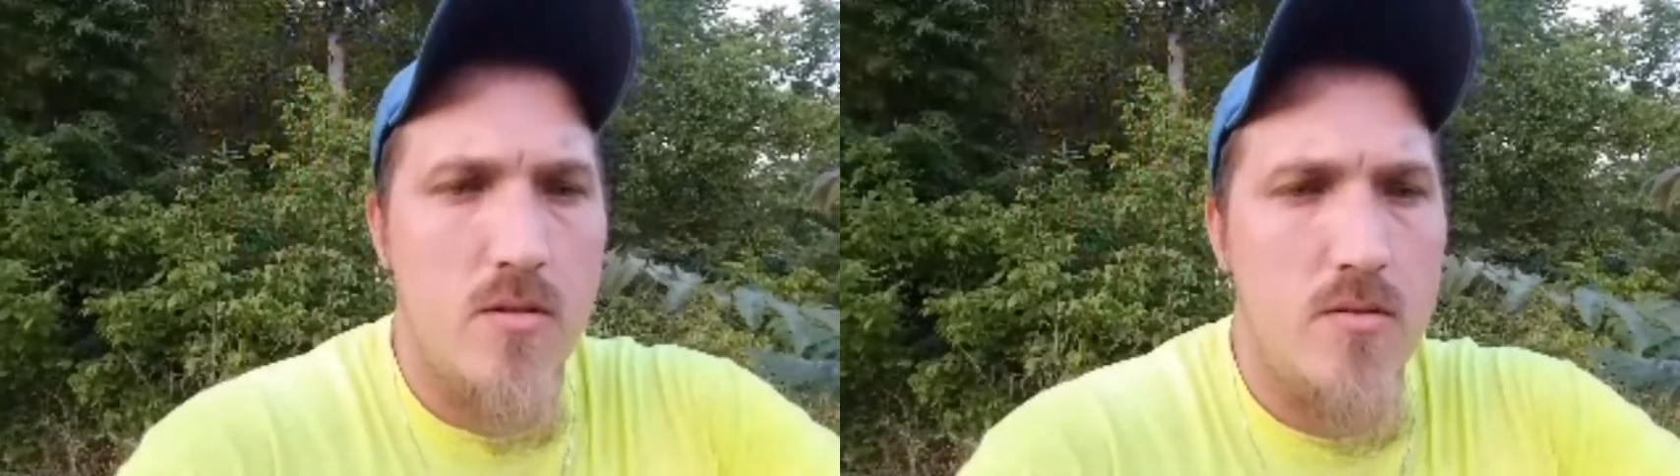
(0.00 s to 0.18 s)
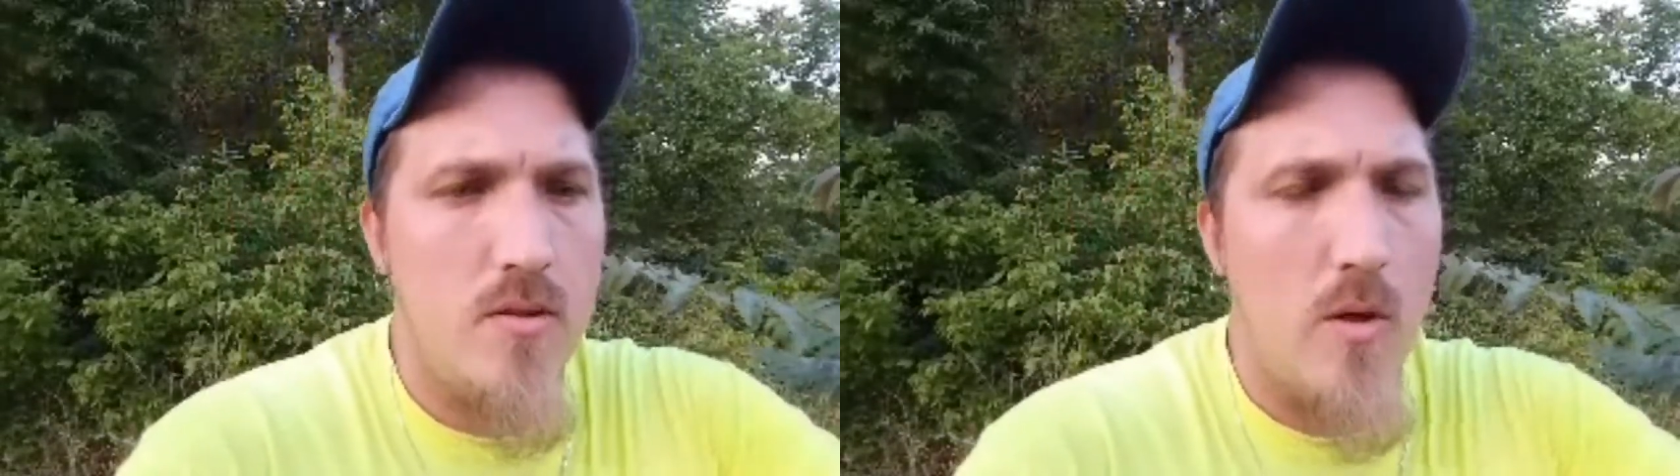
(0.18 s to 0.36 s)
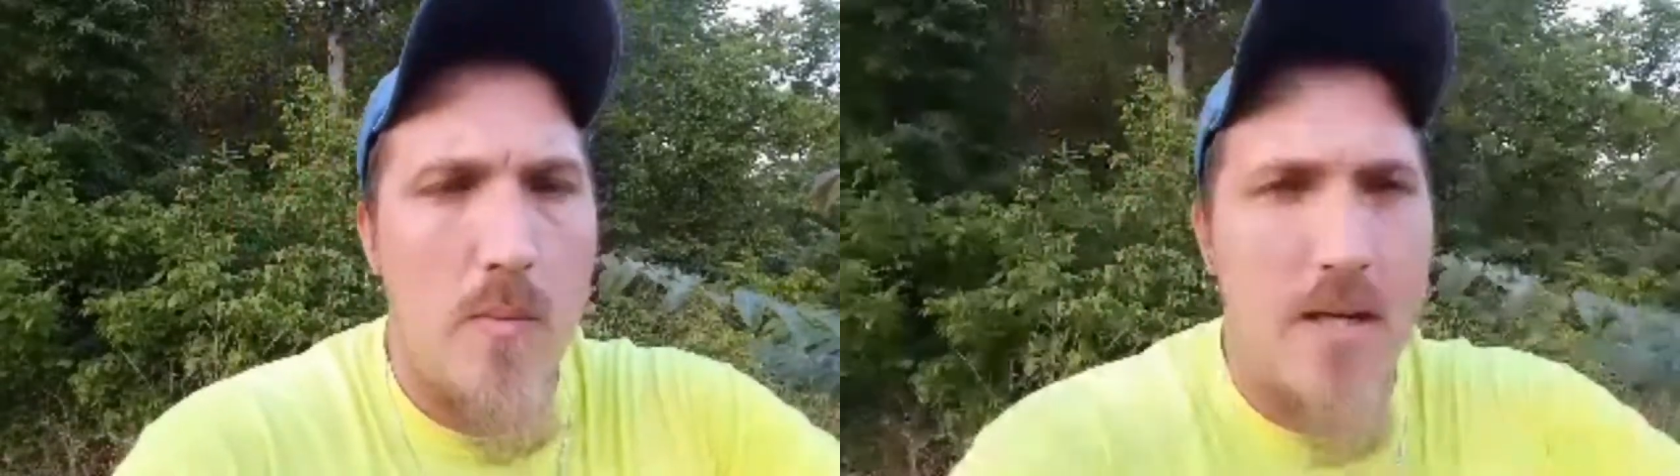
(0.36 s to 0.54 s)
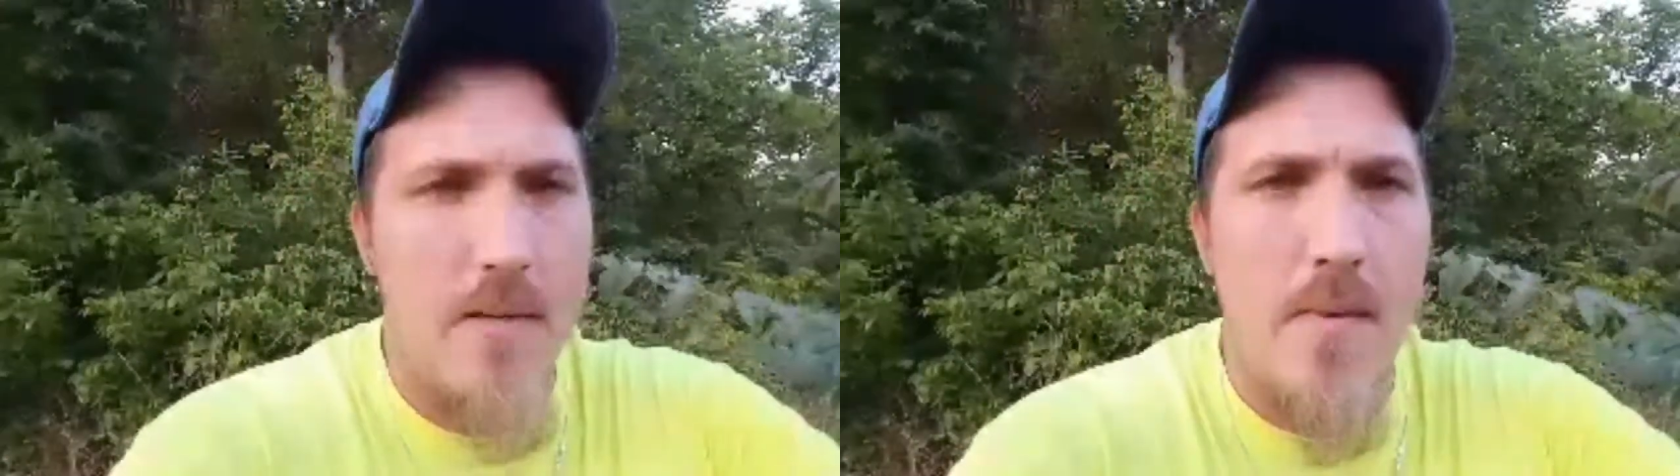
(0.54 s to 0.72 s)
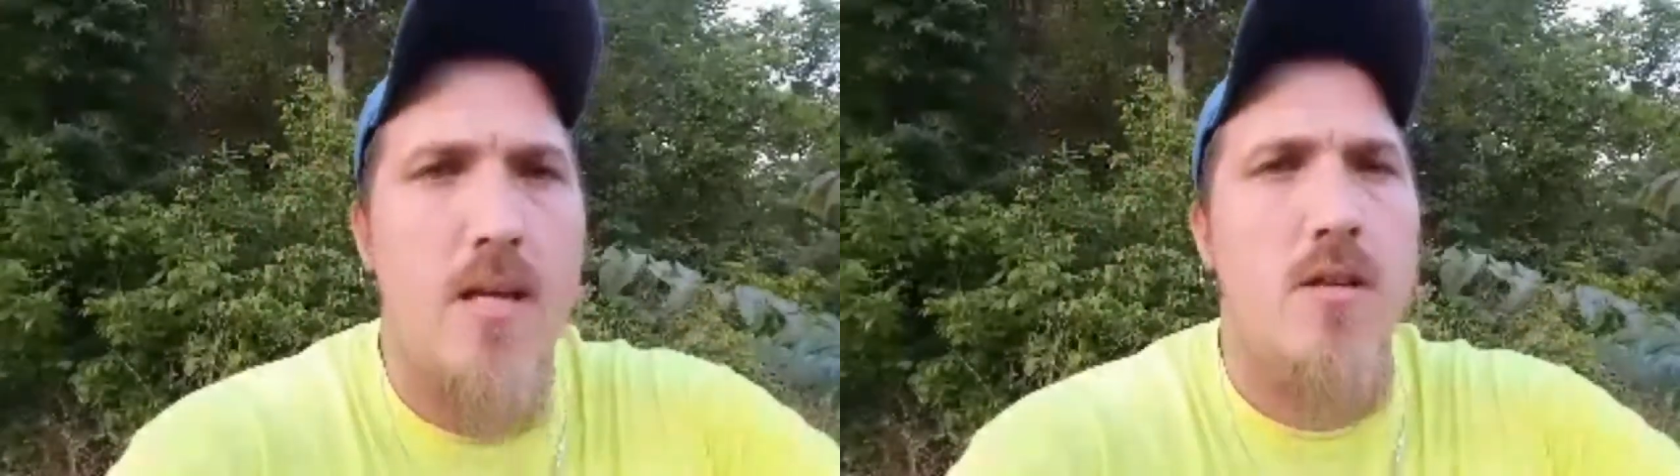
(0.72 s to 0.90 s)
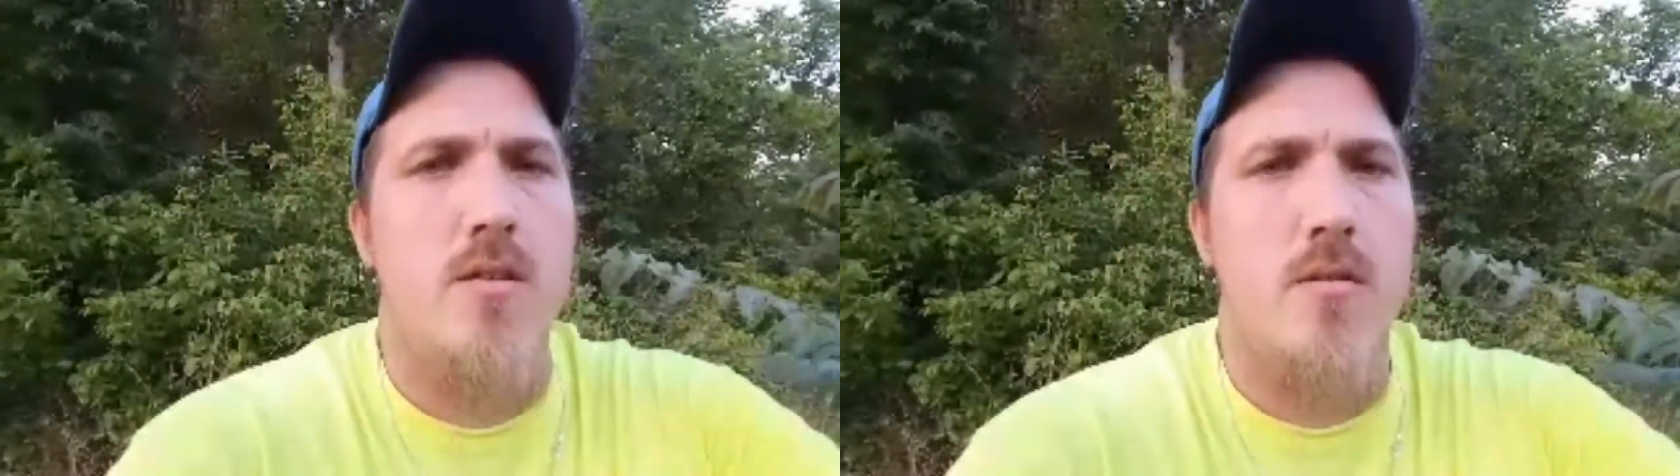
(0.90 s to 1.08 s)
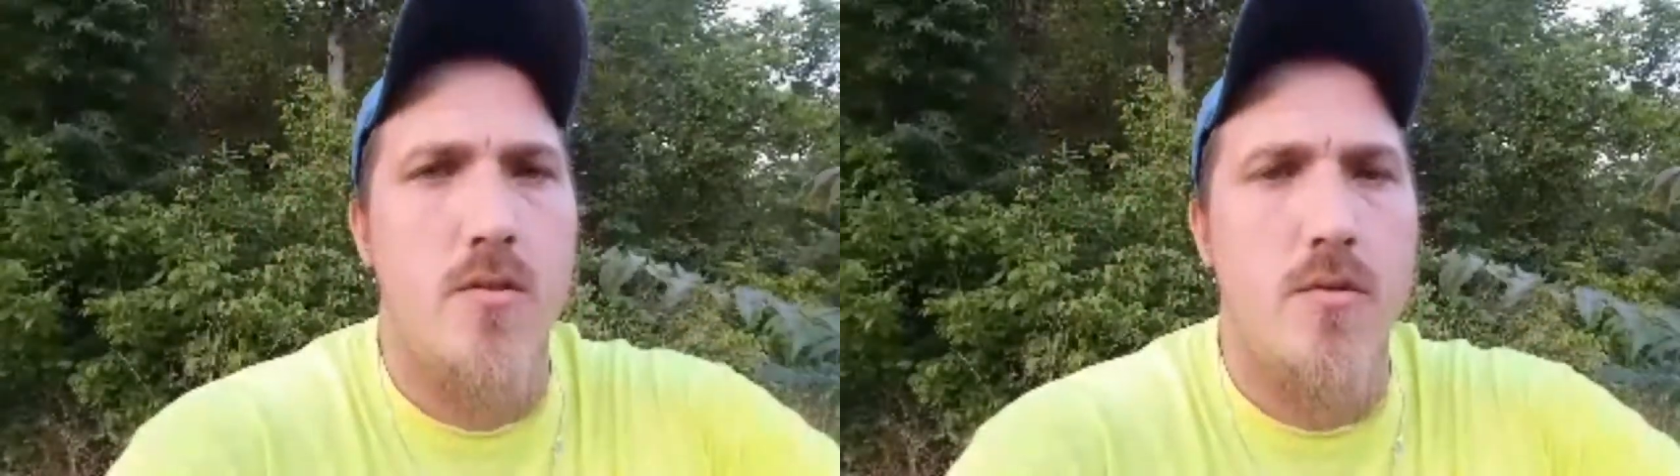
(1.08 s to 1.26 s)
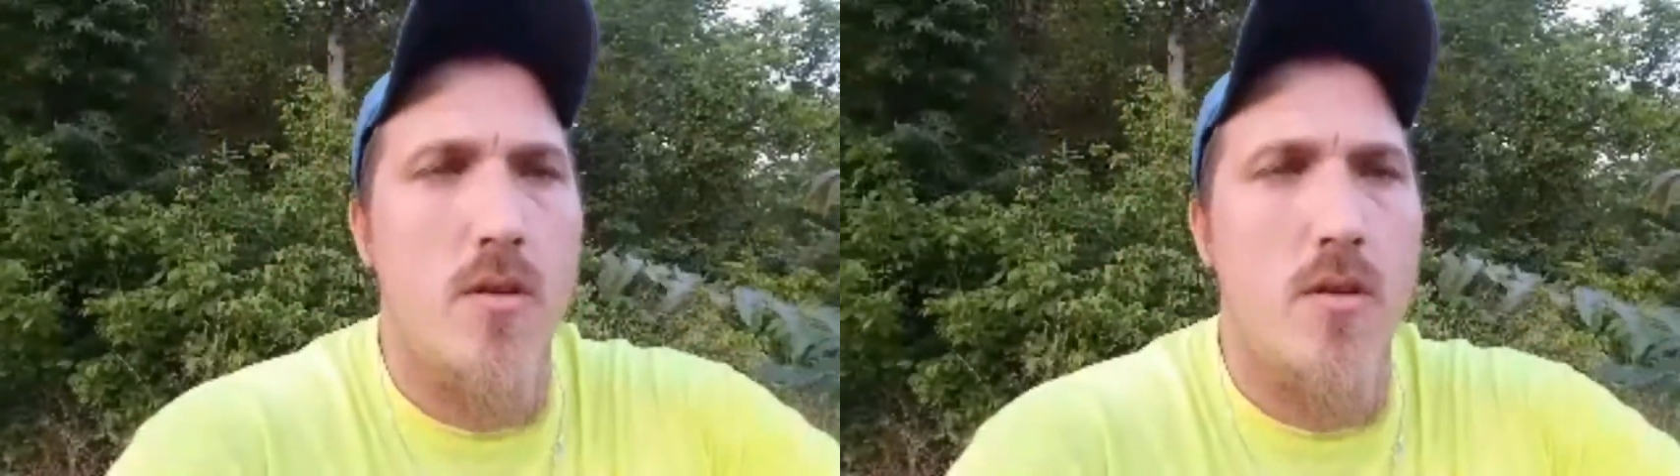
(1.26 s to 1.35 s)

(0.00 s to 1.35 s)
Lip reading: Nobody makes you do